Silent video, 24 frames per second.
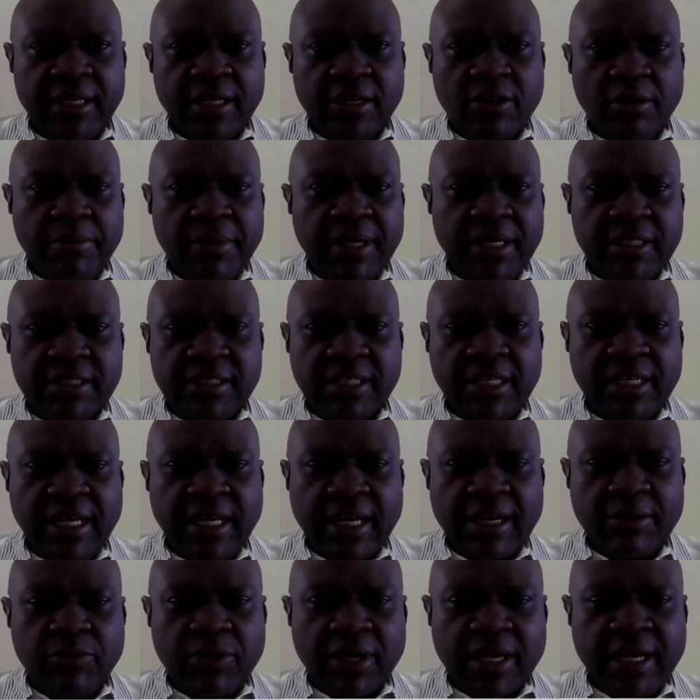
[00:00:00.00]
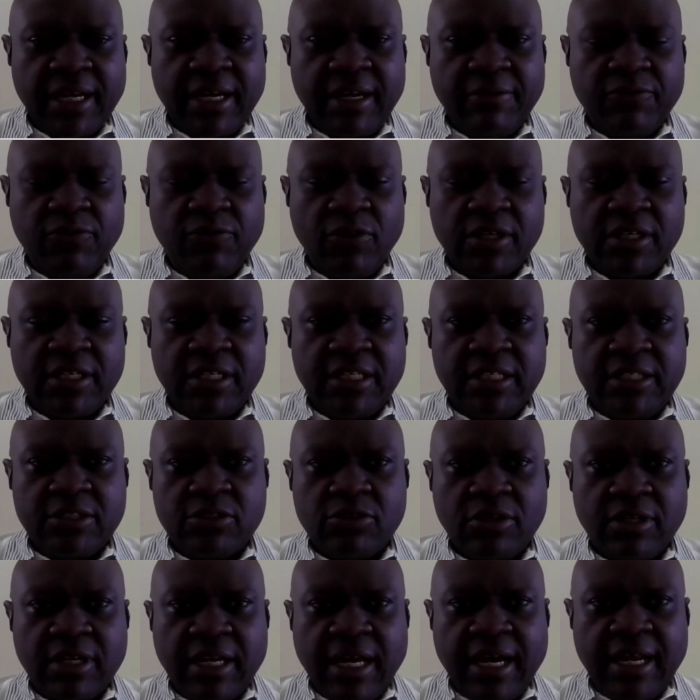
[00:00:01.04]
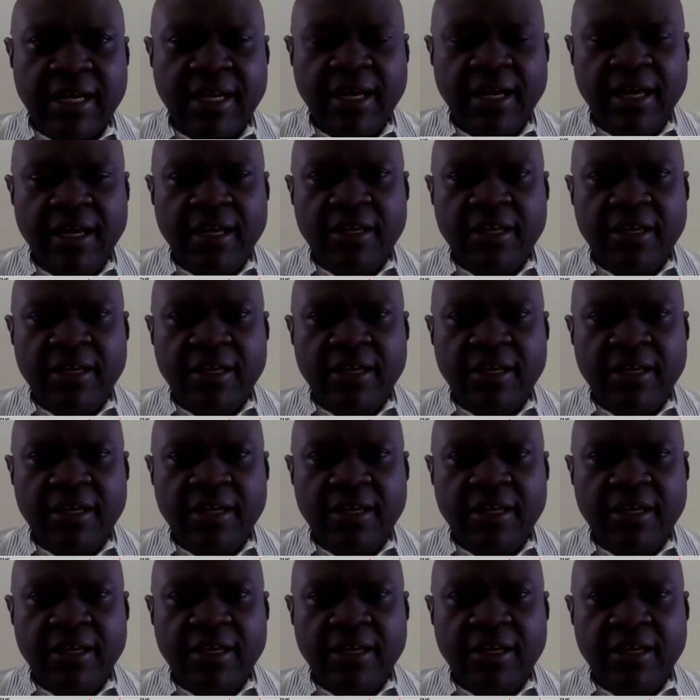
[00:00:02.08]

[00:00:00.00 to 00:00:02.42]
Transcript: The government is saying that we can't afford this or that.